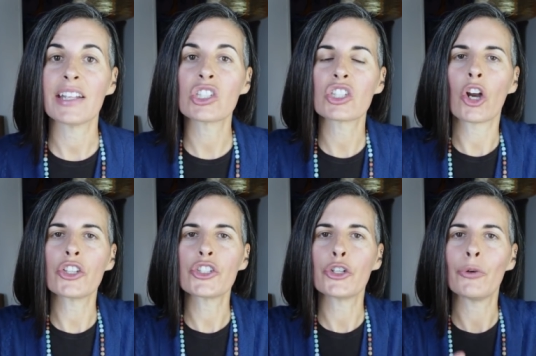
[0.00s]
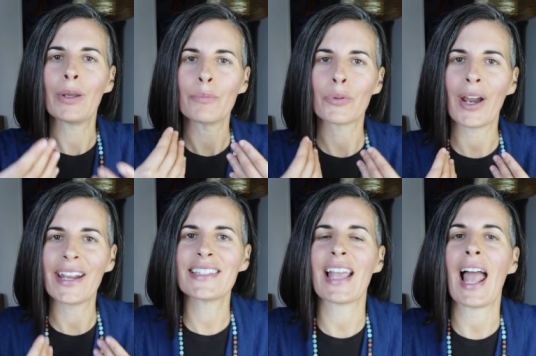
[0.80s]
it starts to
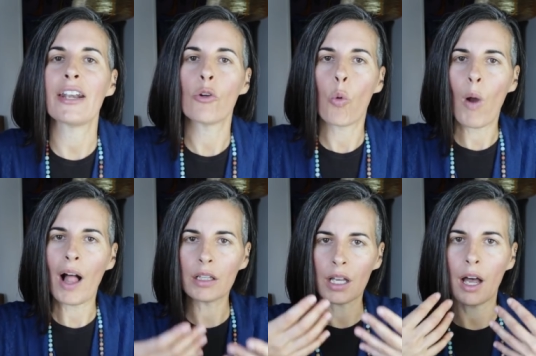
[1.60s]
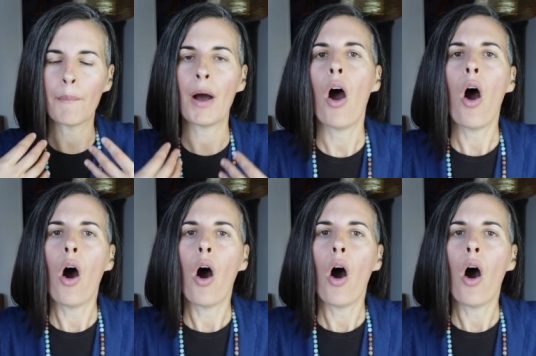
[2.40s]
embrace and welcome